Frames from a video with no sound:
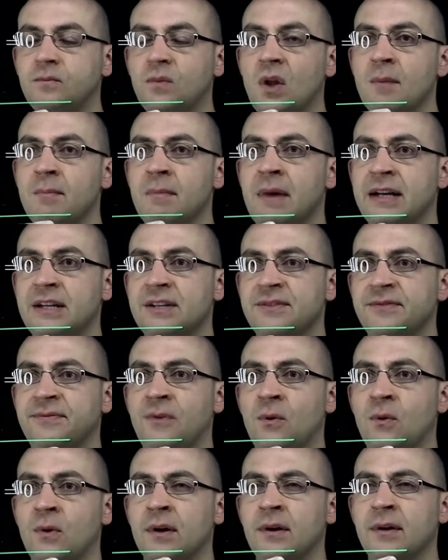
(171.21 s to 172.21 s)
minus
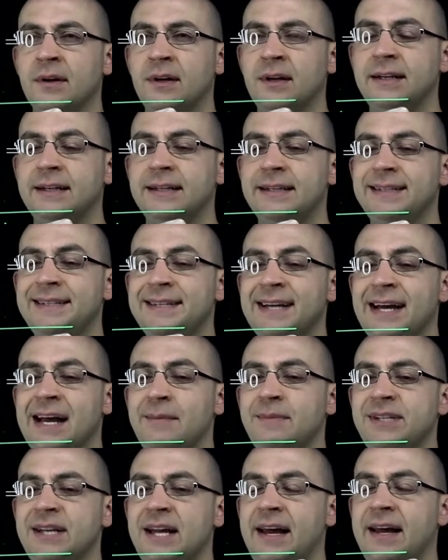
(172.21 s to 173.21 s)
4
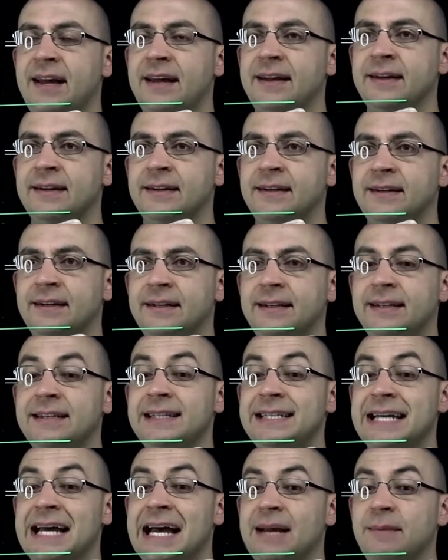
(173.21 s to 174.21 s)
times a
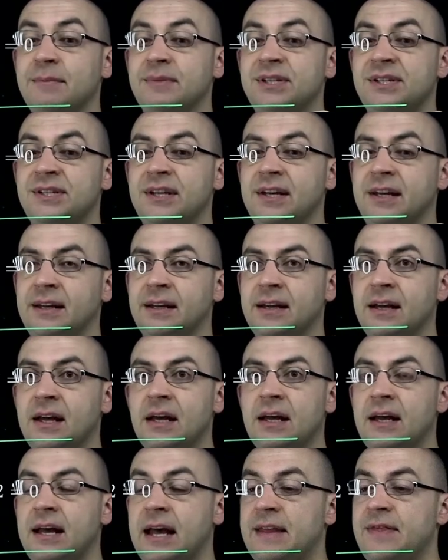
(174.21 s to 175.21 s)
times c.
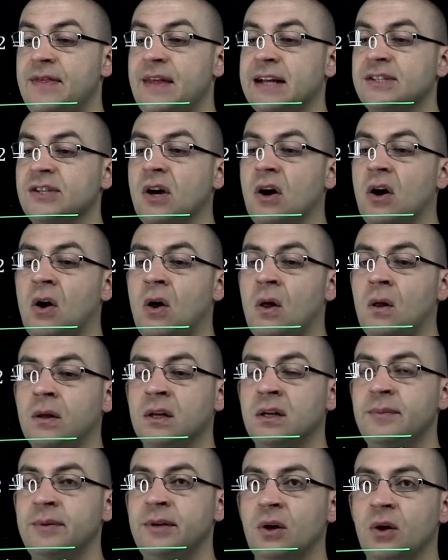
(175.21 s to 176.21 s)
And that's all
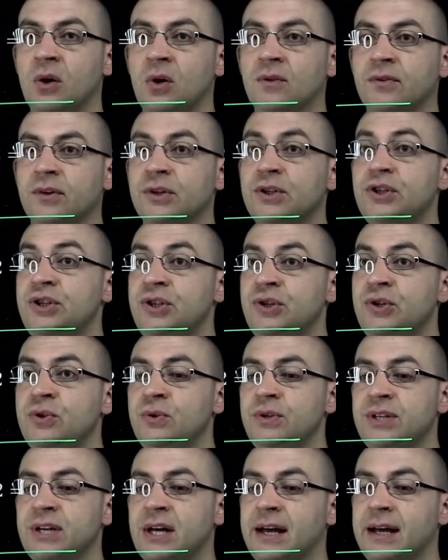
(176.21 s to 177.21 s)
going to be over
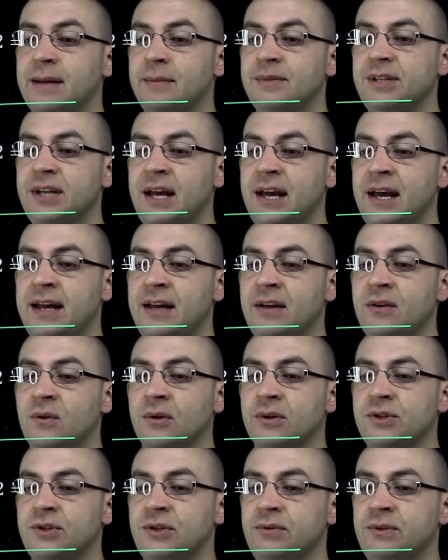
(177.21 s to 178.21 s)
2 times a,
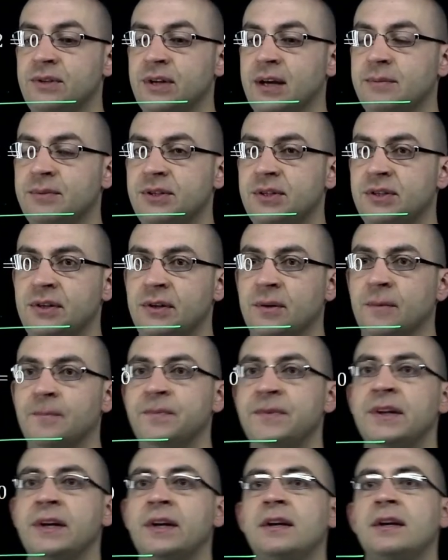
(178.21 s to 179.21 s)
or 2 times 2.
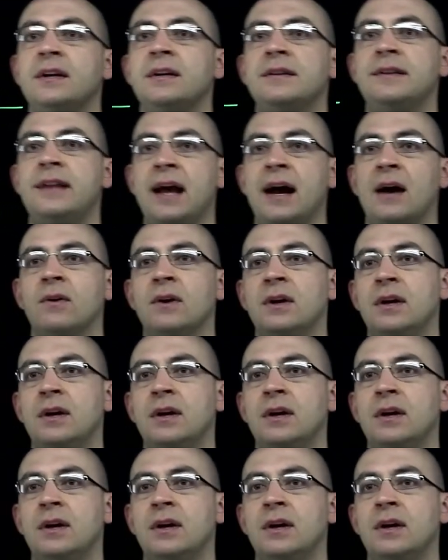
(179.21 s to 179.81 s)
Now,